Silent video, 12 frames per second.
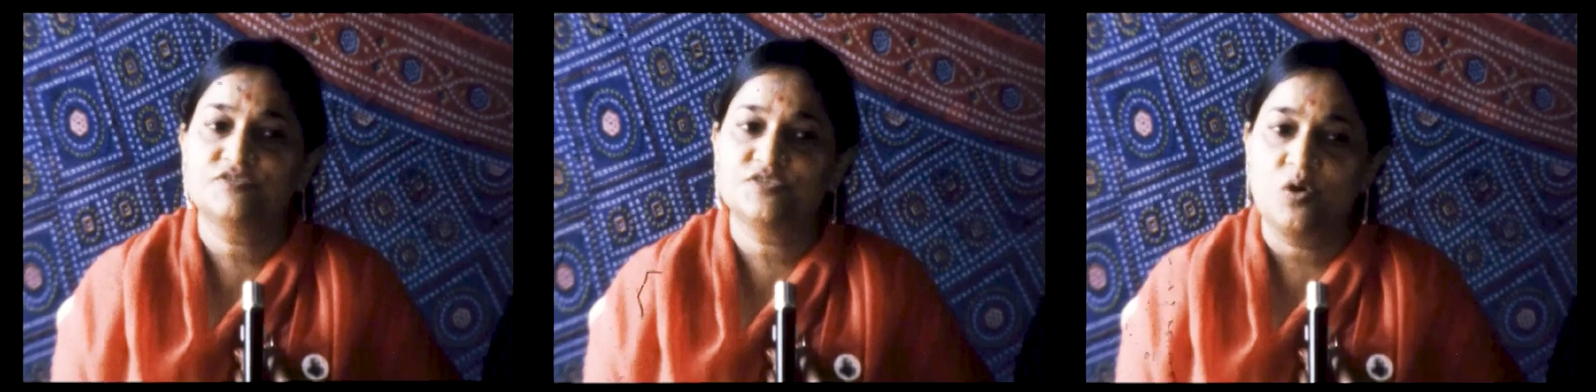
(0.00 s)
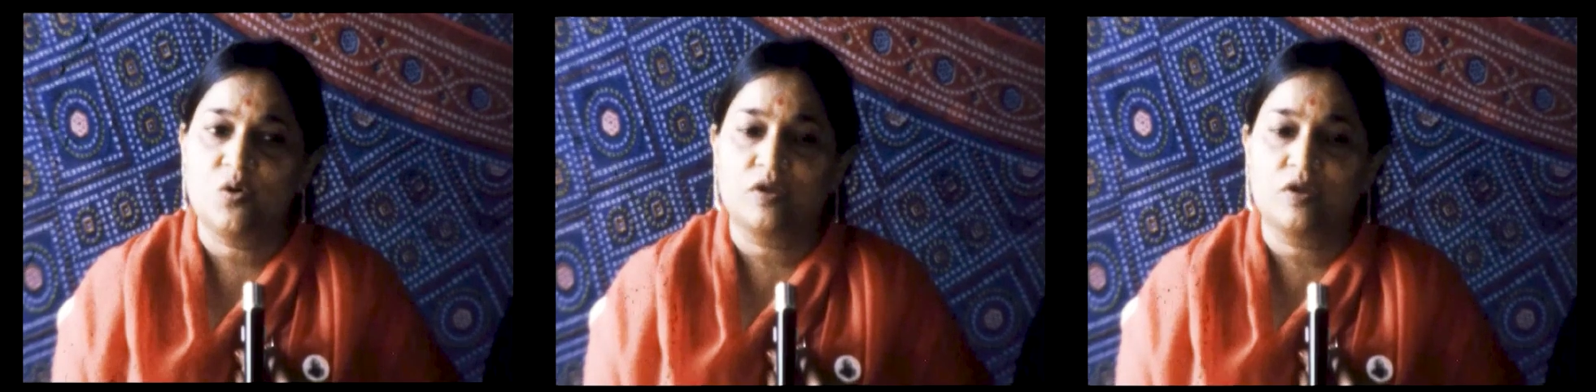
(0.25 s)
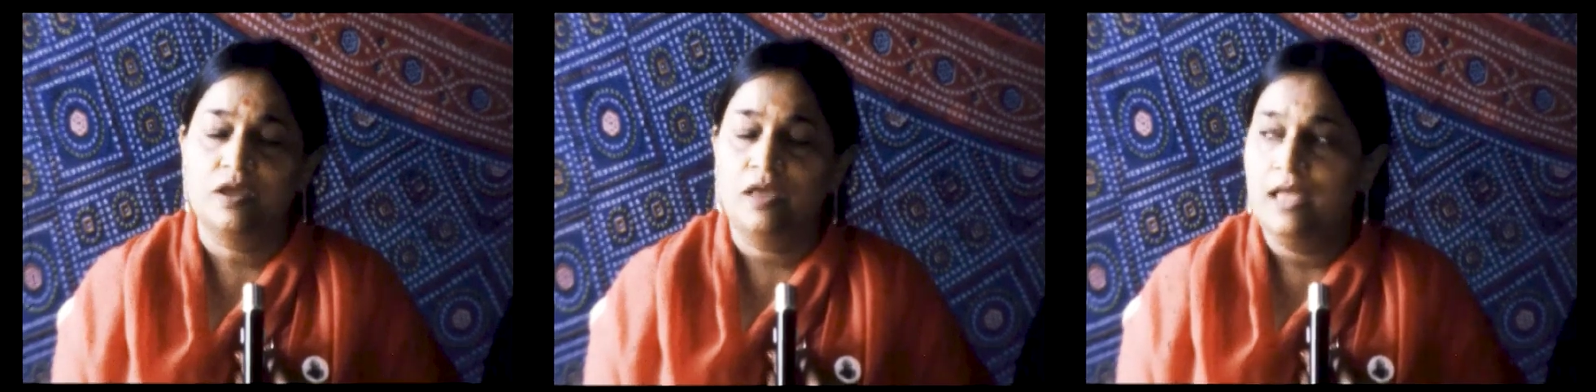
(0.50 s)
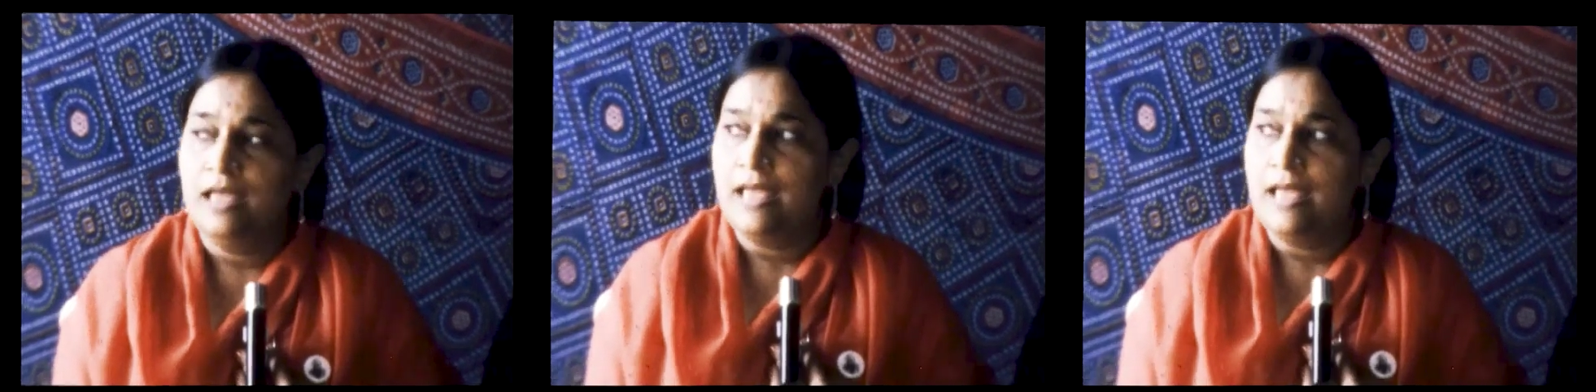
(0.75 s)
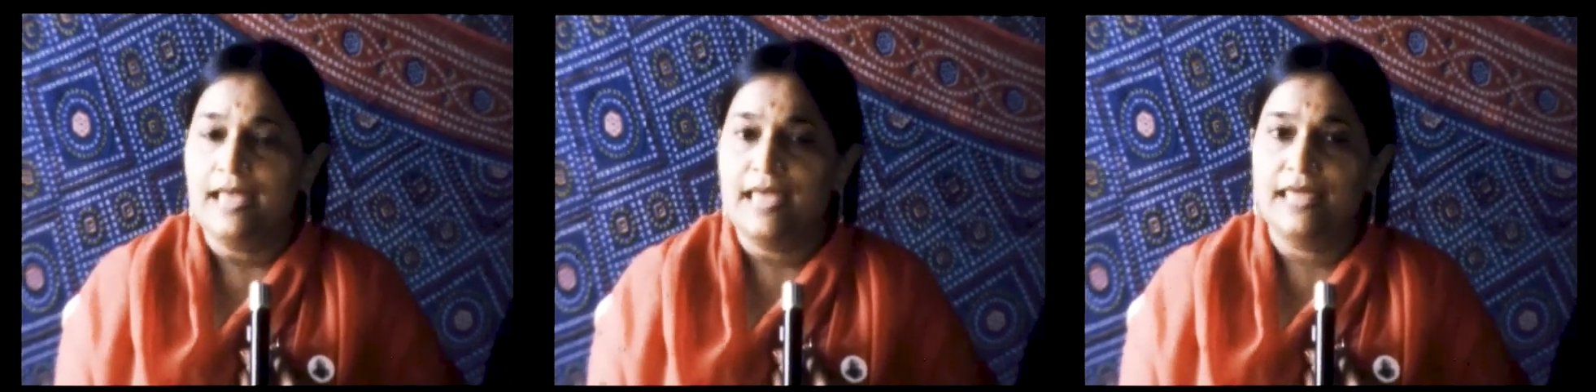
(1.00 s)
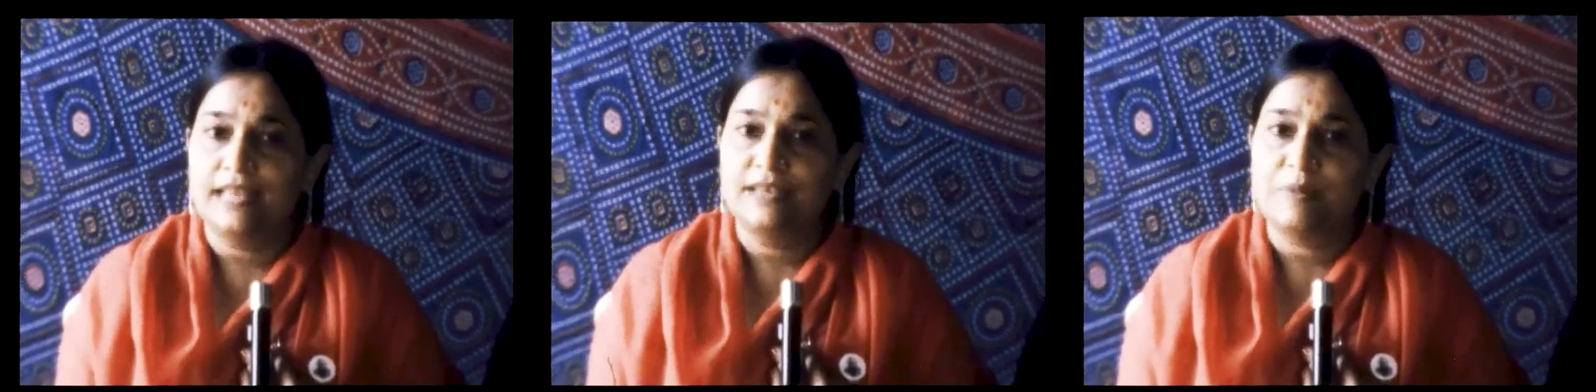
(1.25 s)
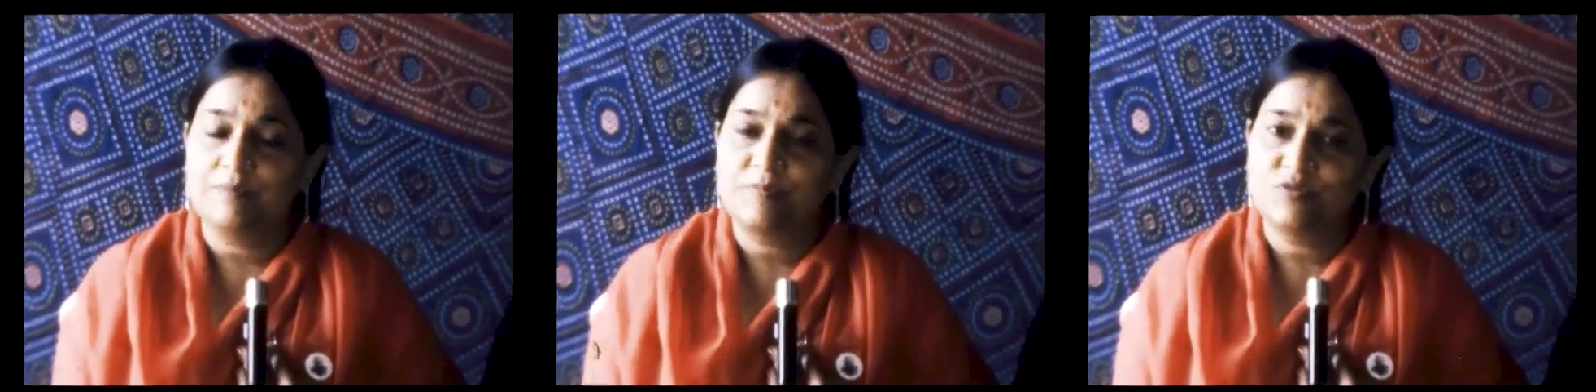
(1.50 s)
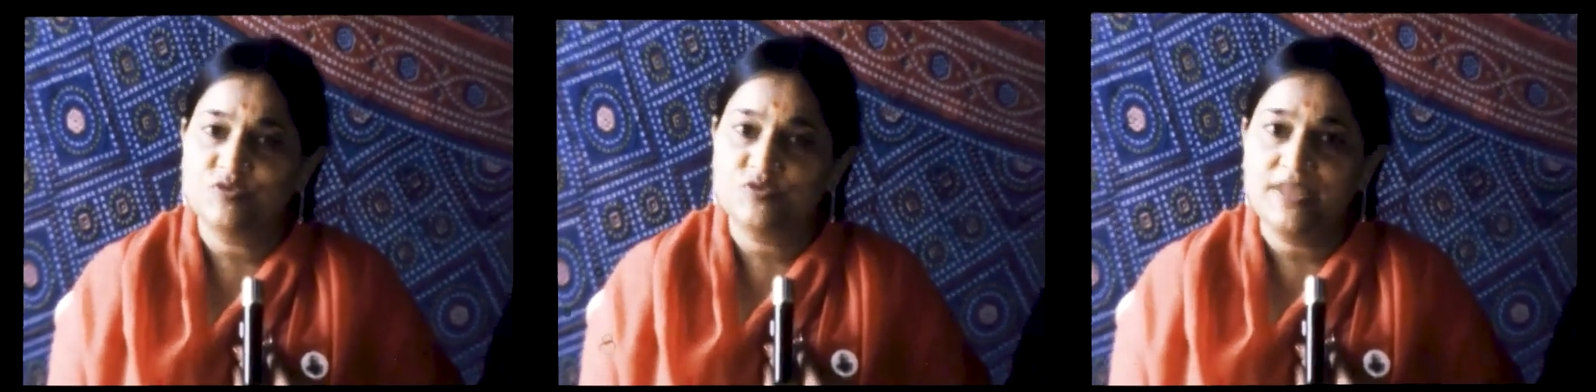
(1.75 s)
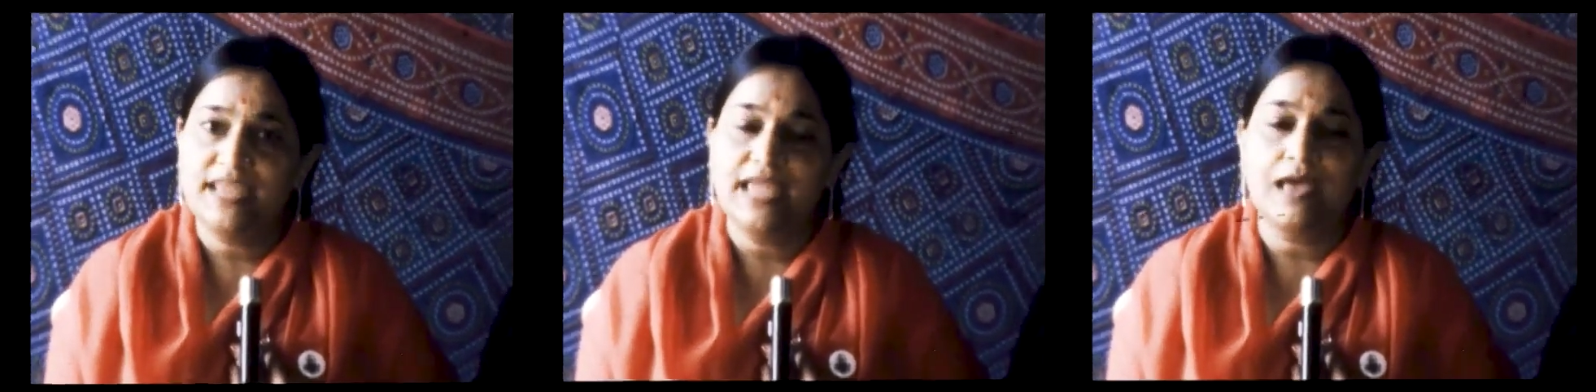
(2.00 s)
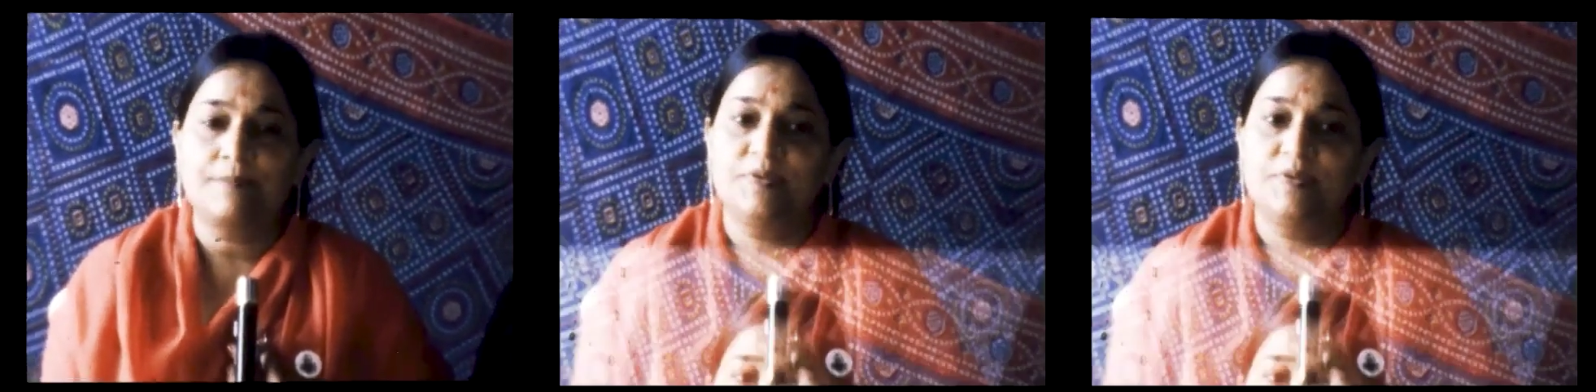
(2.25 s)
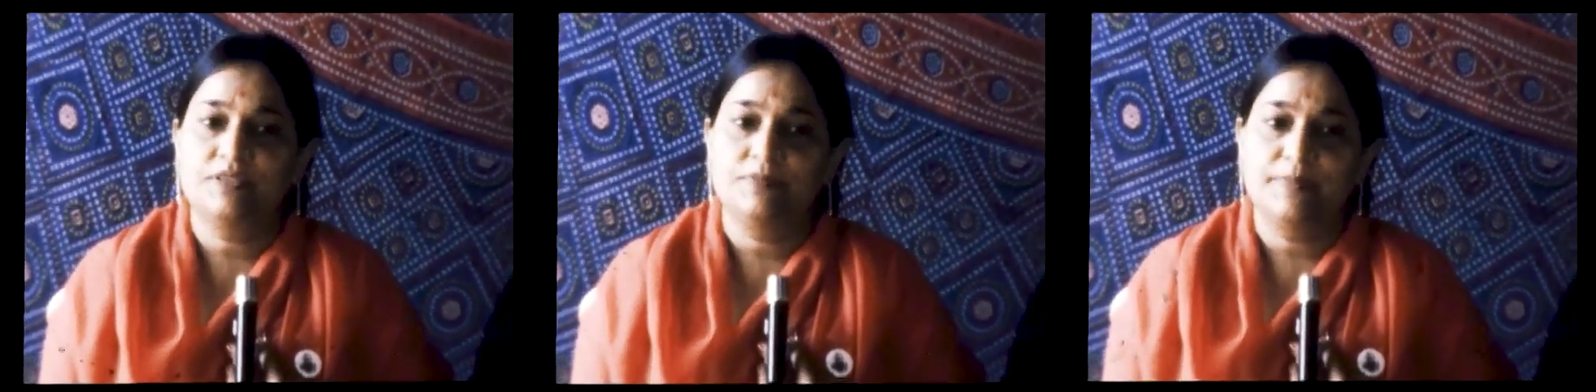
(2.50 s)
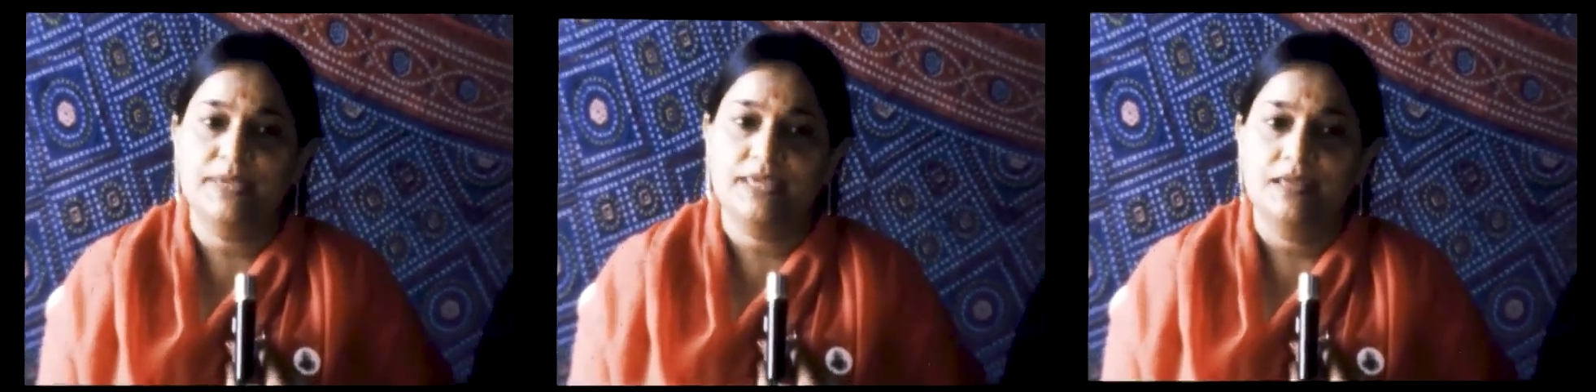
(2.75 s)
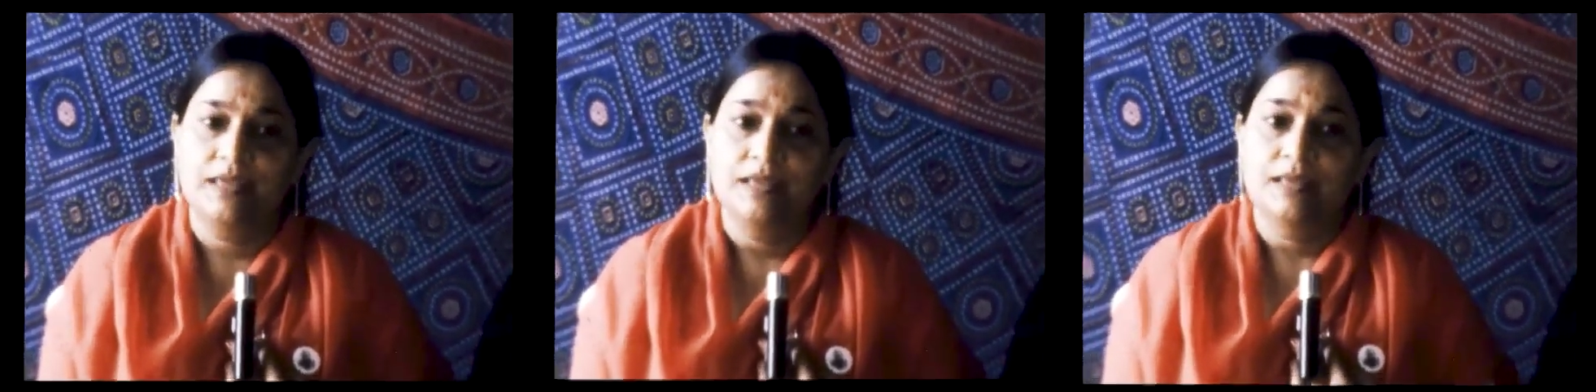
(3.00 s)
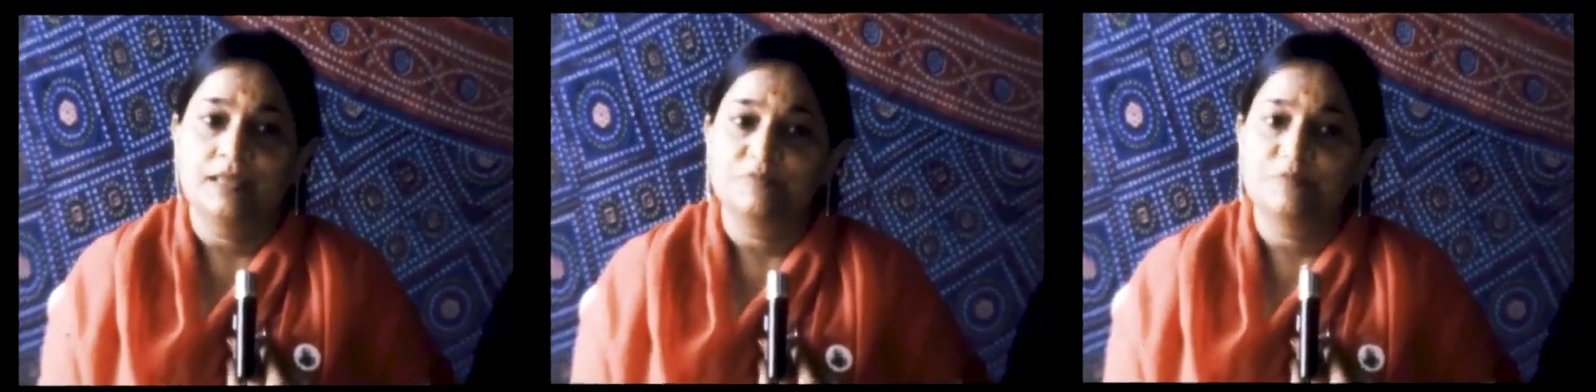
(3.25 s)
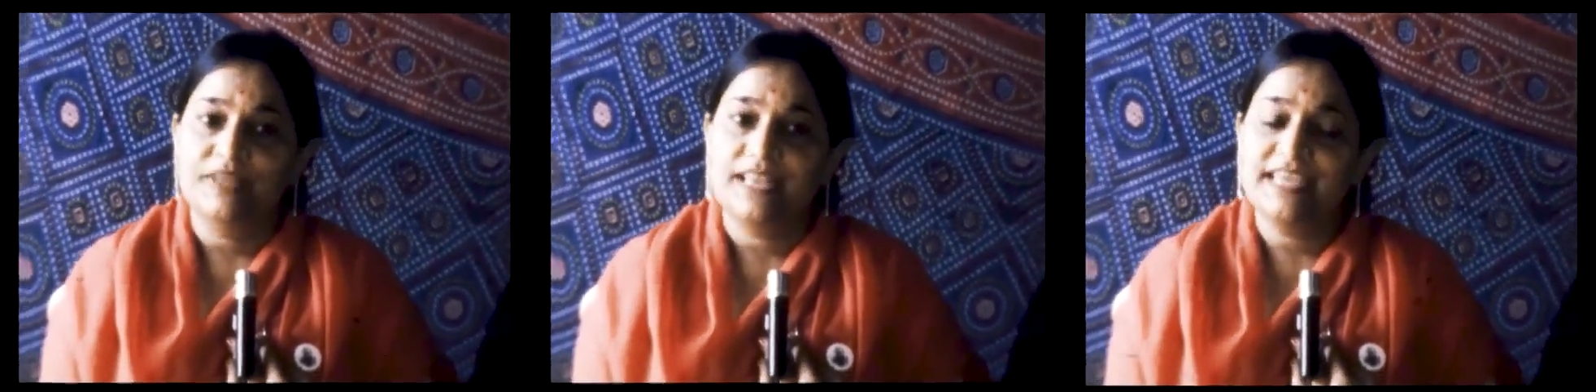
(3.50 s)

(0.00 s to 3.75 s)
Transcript: song. And Baba was very happy with me. When I